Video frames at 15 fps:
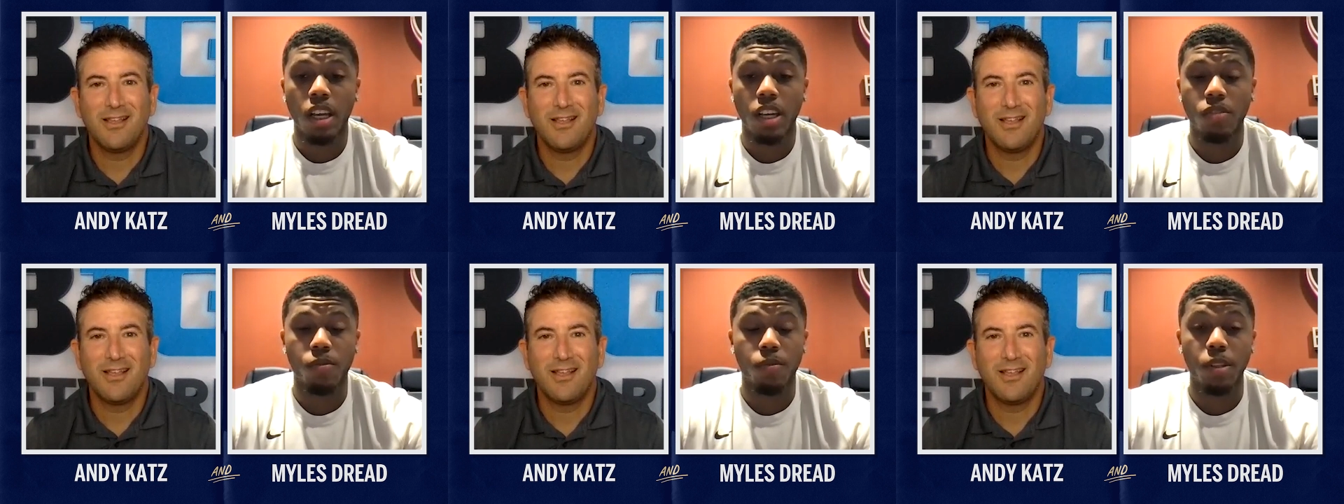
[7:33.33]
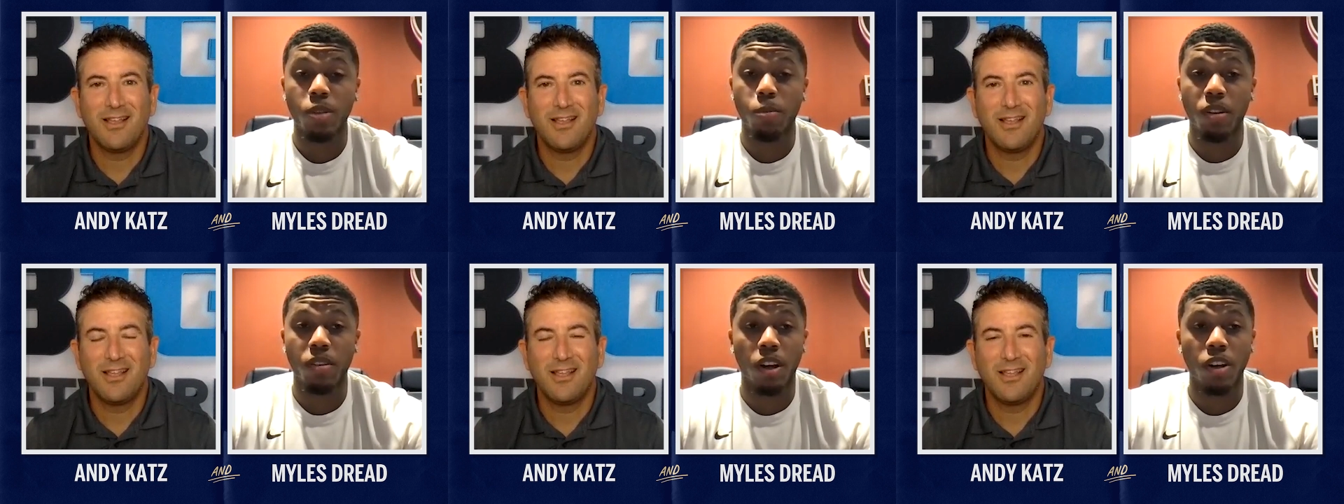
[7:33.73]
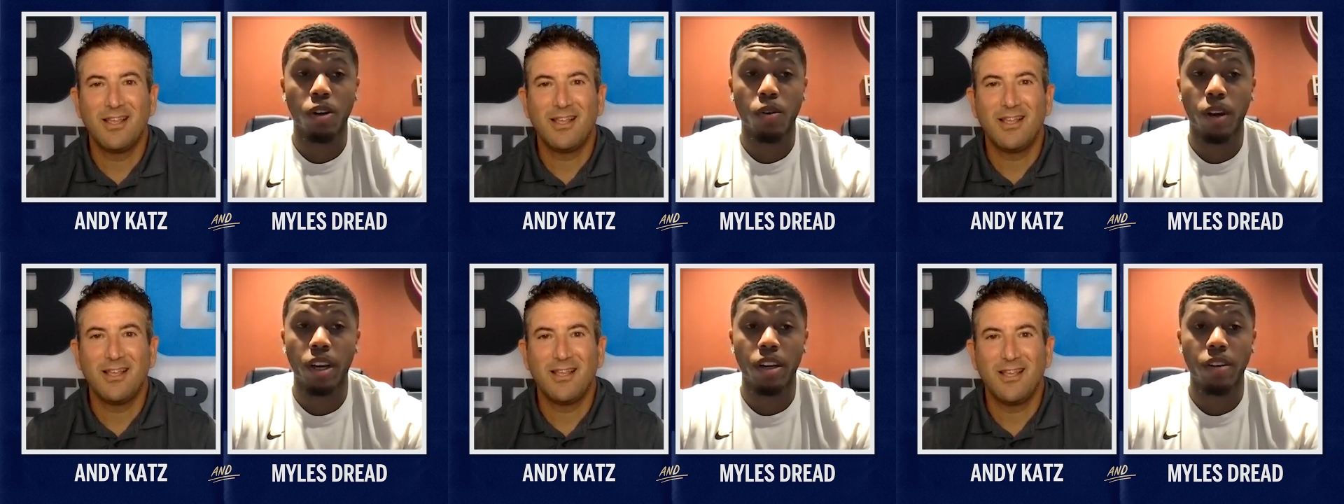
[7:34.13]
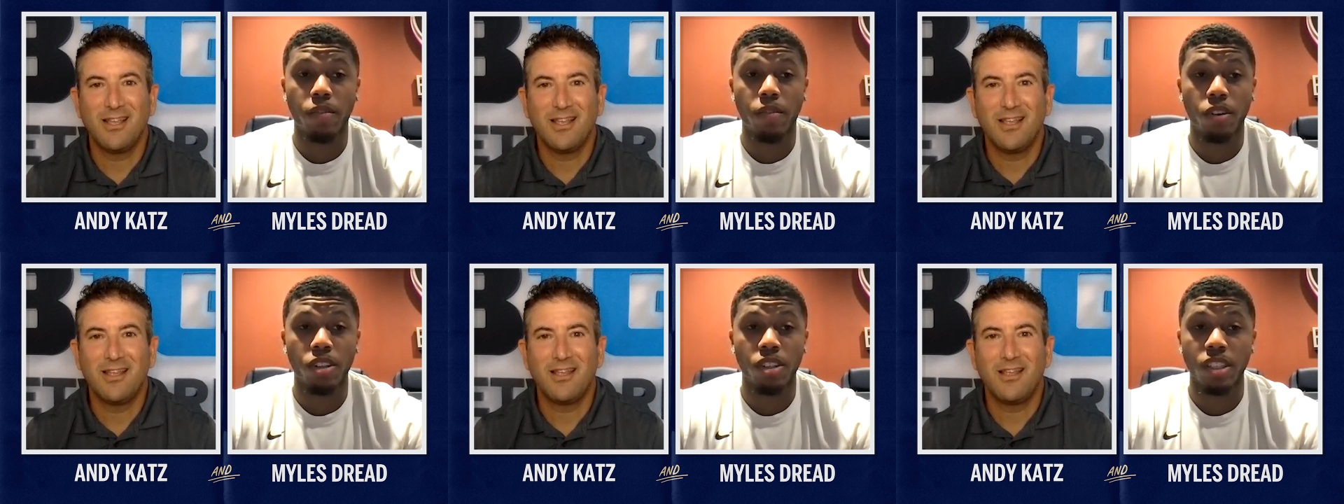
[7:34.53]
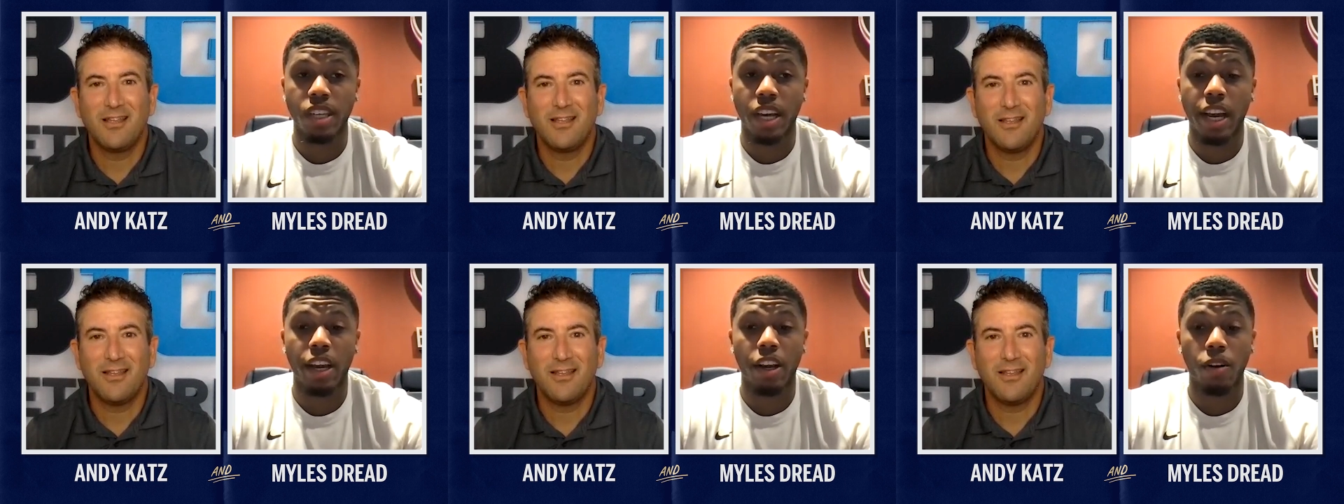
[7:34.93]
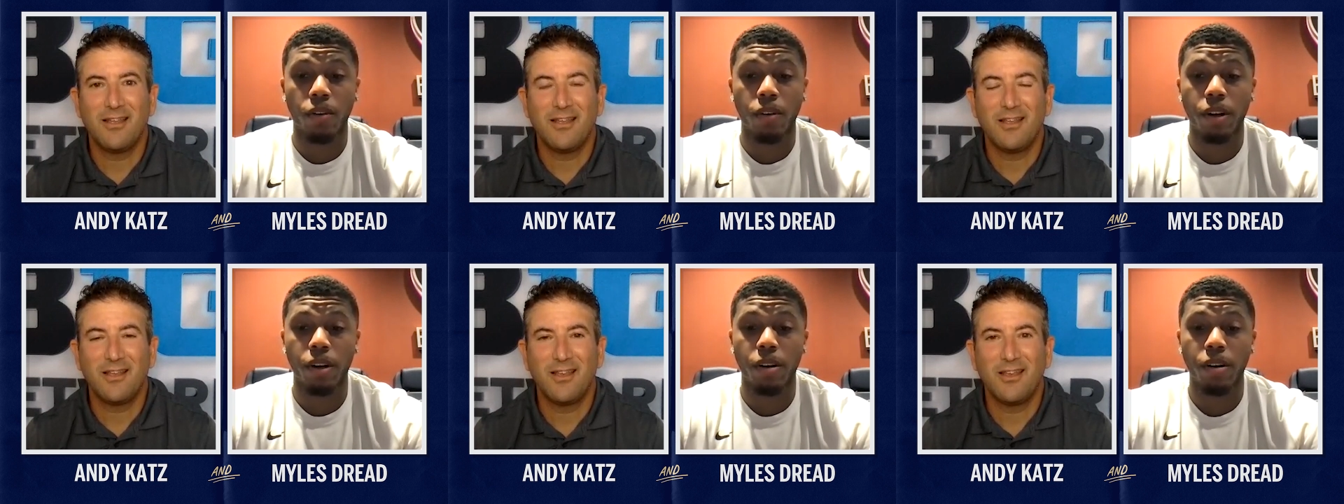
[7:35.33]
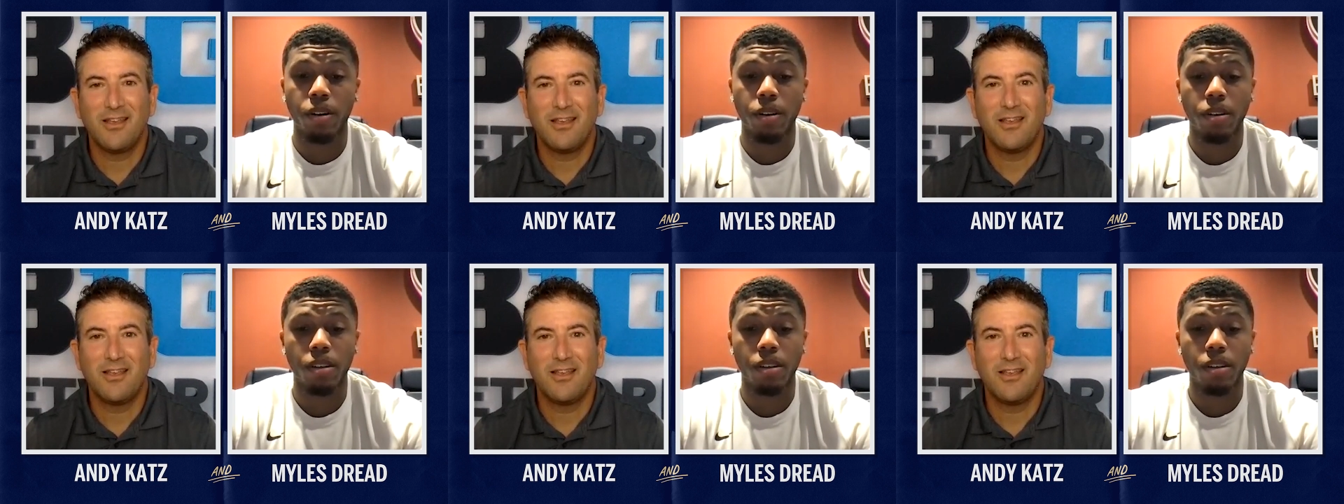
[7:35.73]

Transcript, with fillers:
Speaker 1: he's he's been underrated for his entire career.